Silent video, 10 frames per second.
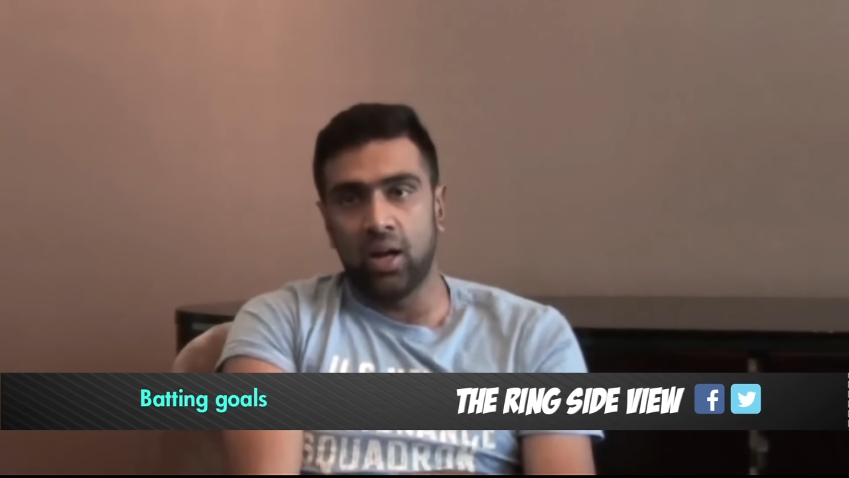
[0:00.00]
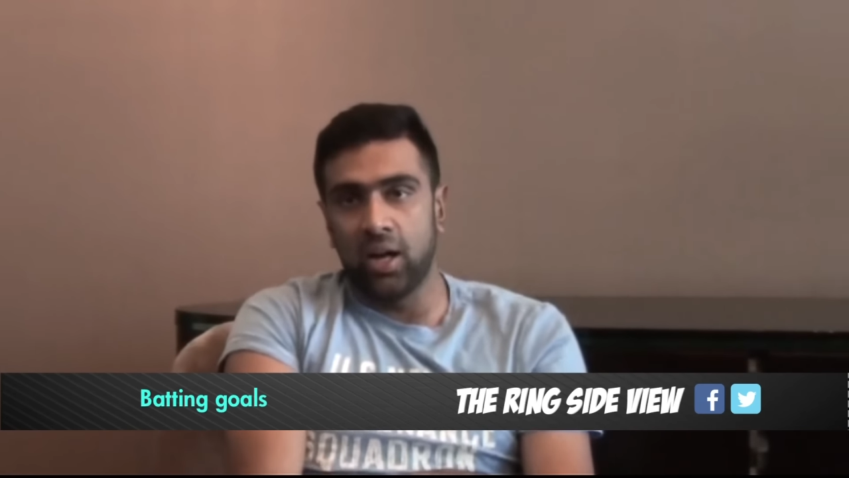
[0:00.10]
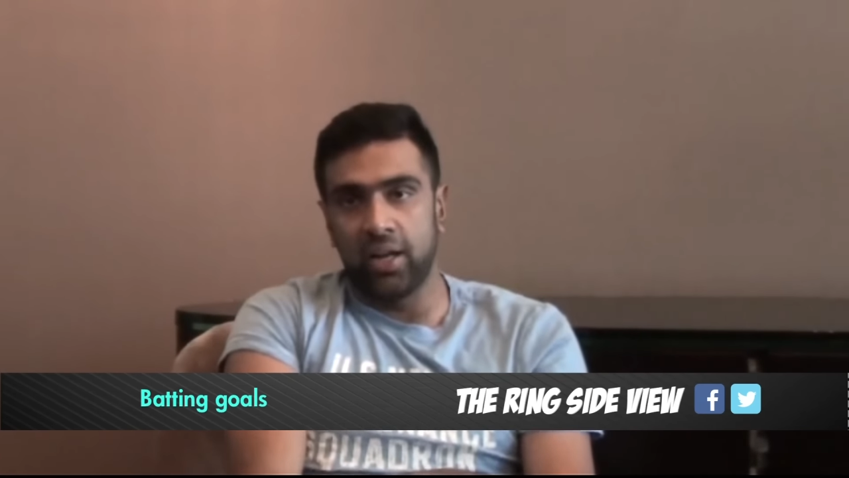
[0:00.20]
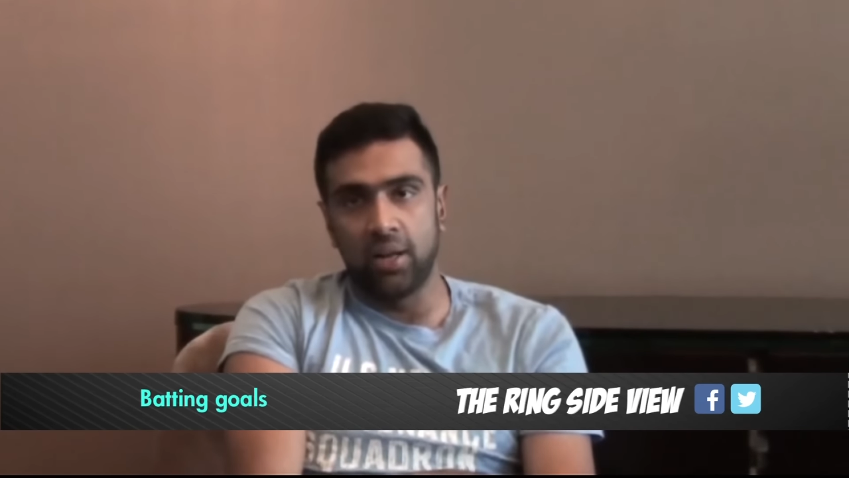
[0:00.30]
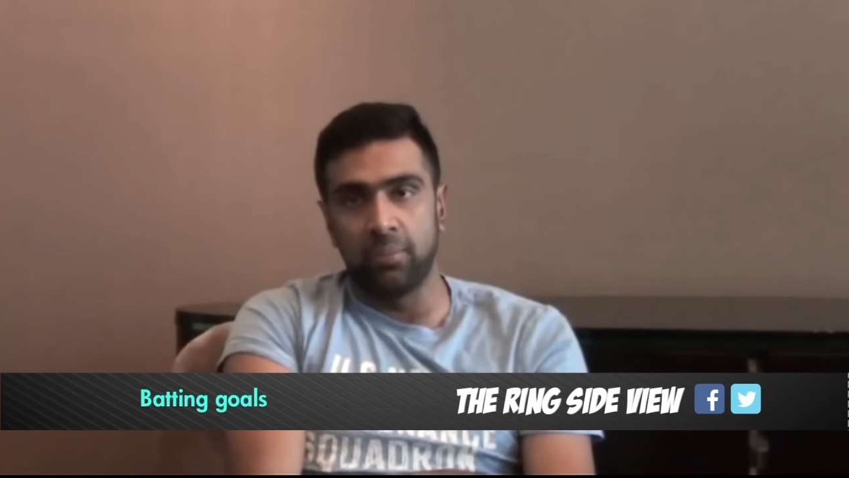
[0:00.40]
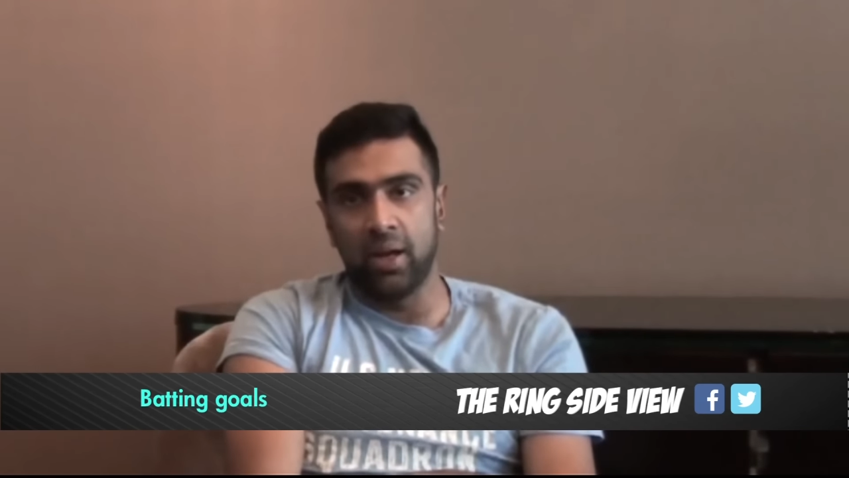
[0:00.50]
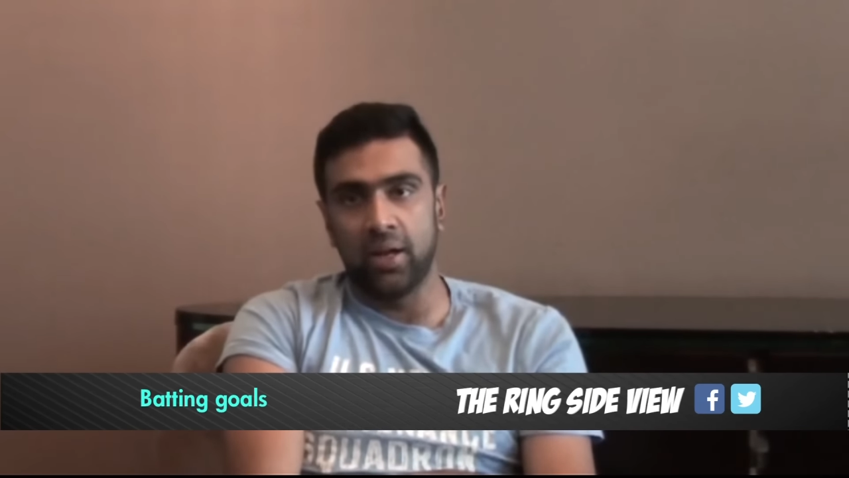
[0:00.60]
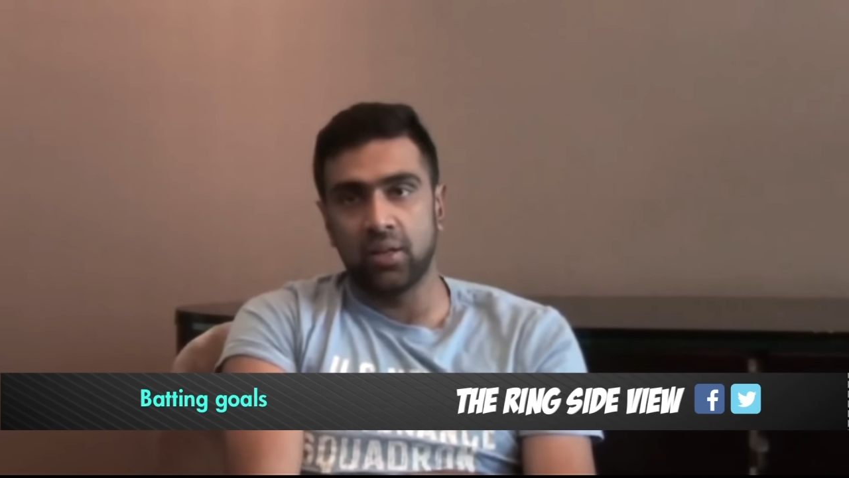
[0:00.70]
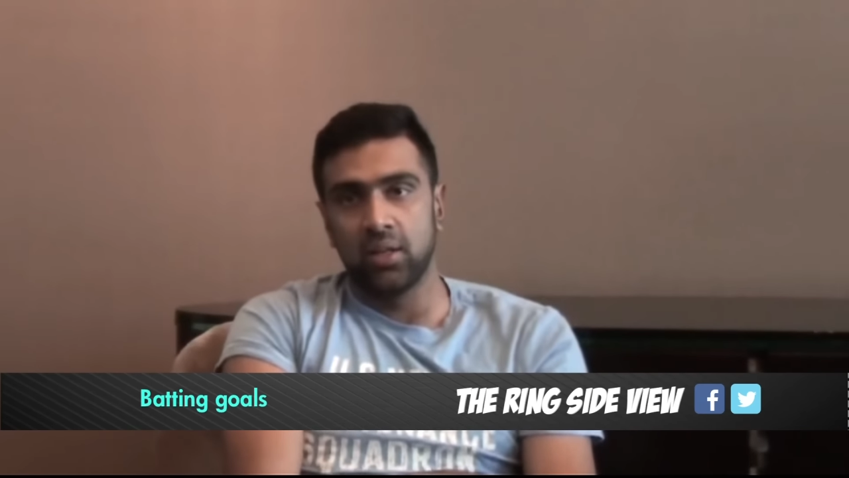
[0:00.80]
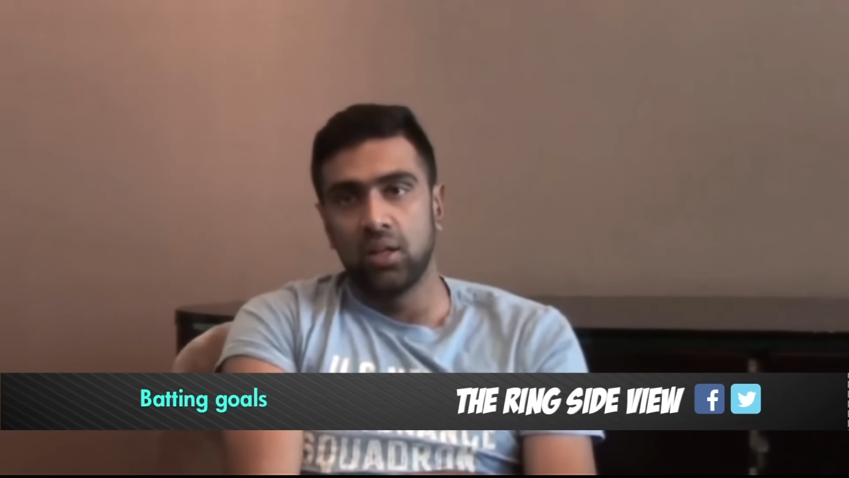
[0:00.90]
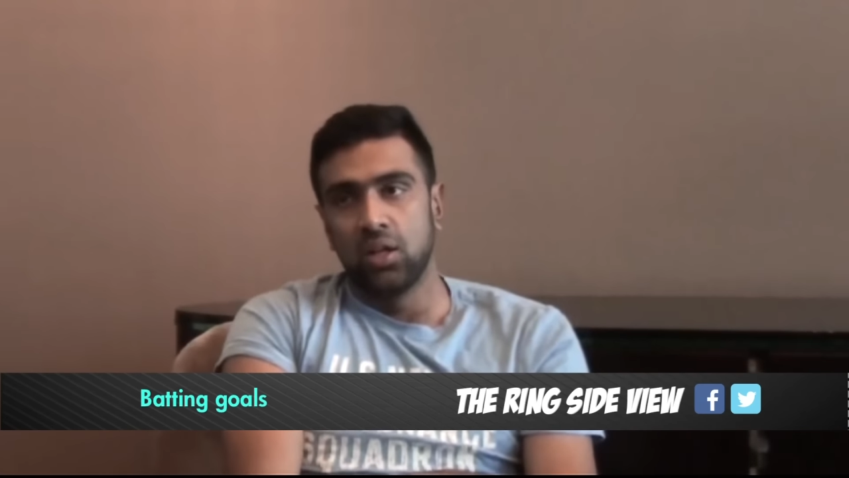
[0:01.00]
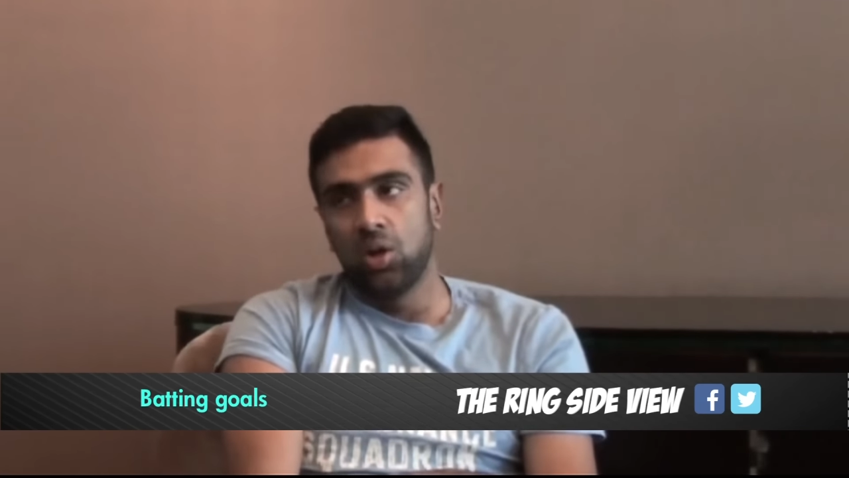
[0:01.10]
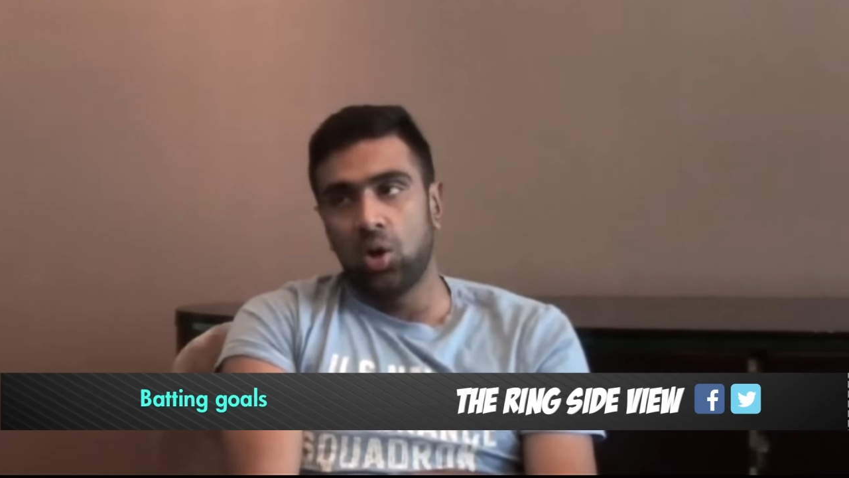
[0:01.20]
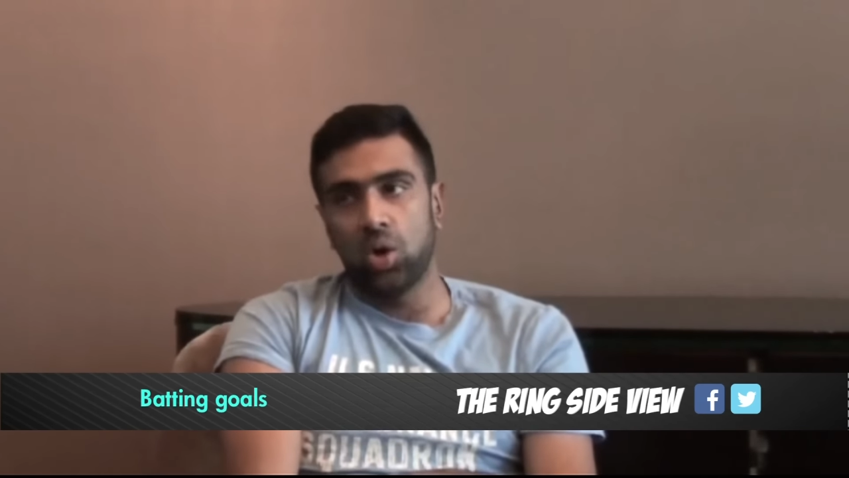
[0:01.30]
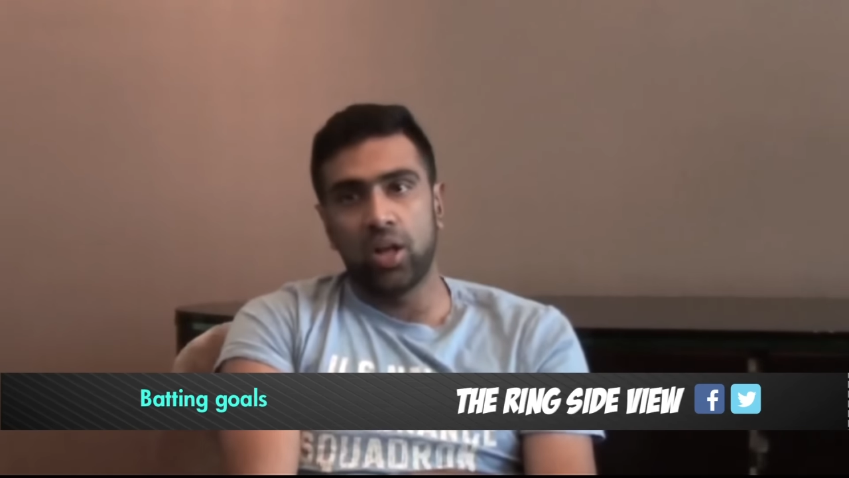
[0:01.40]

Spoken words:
I bat. All